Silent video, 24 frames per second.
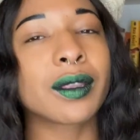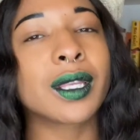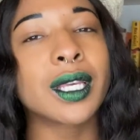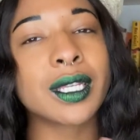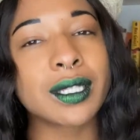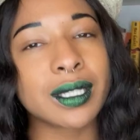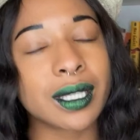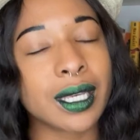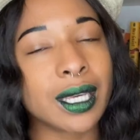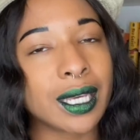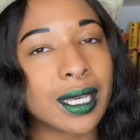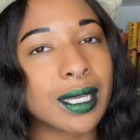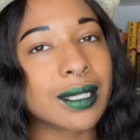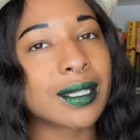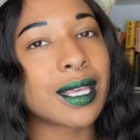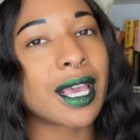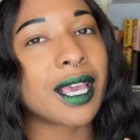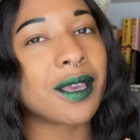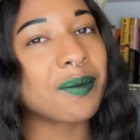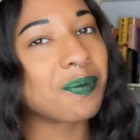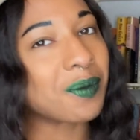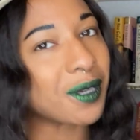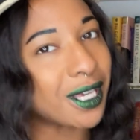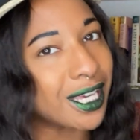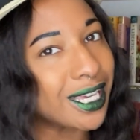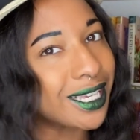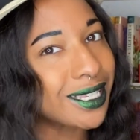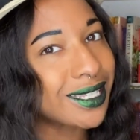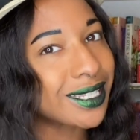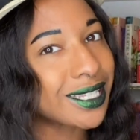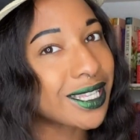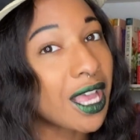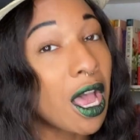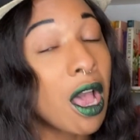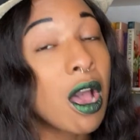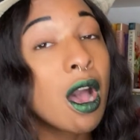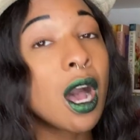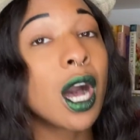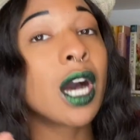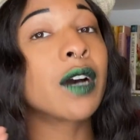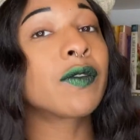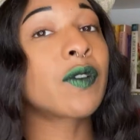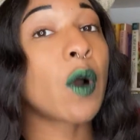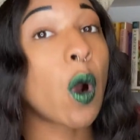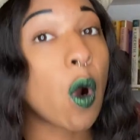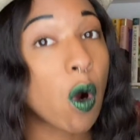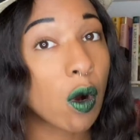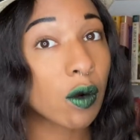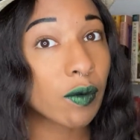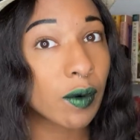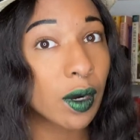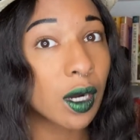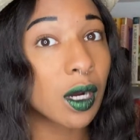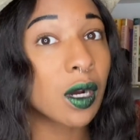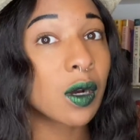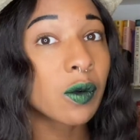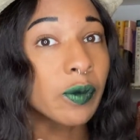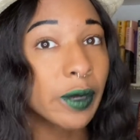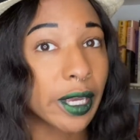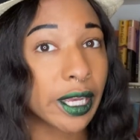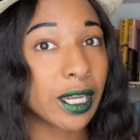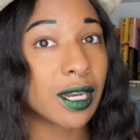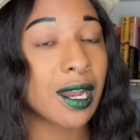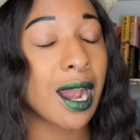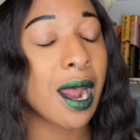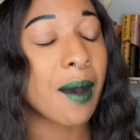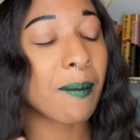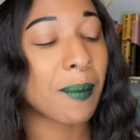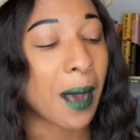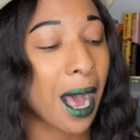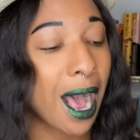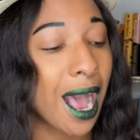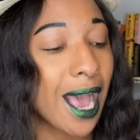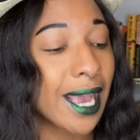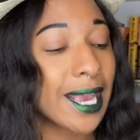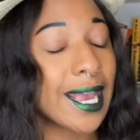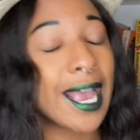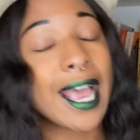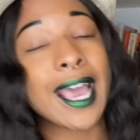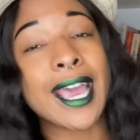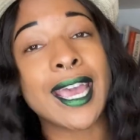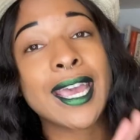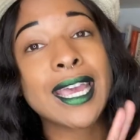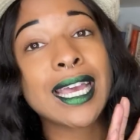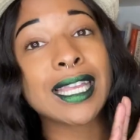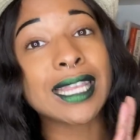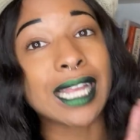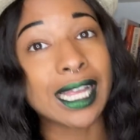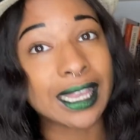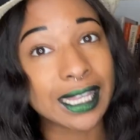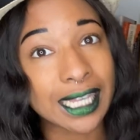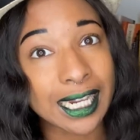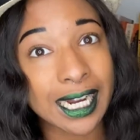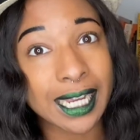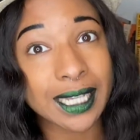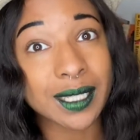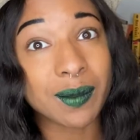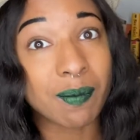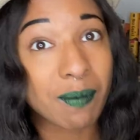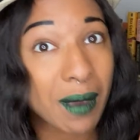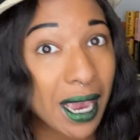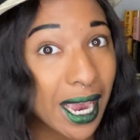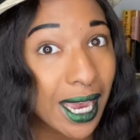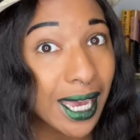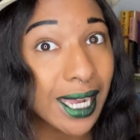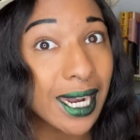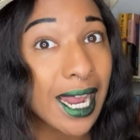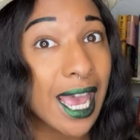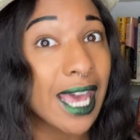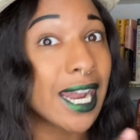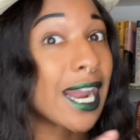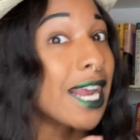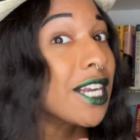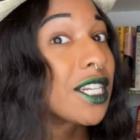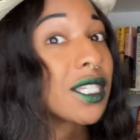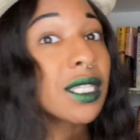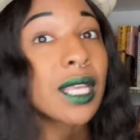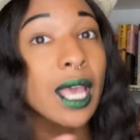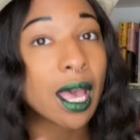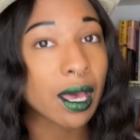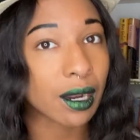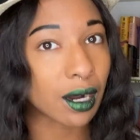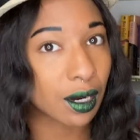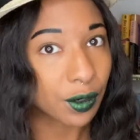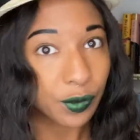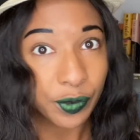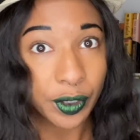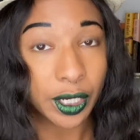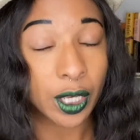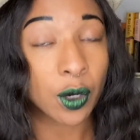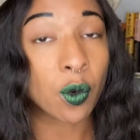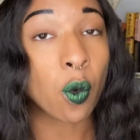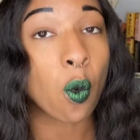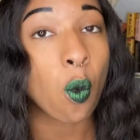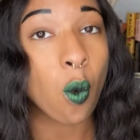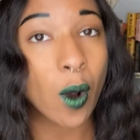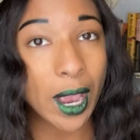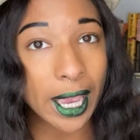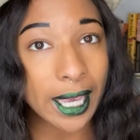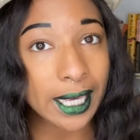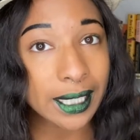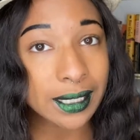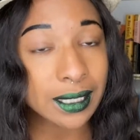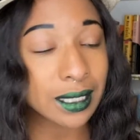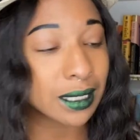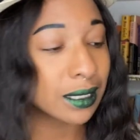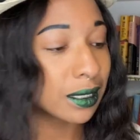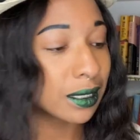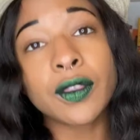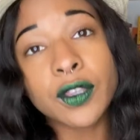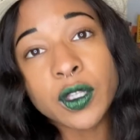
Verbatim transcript: This is a piece of horror written by a Latinx man, and I just cannot freaking wait.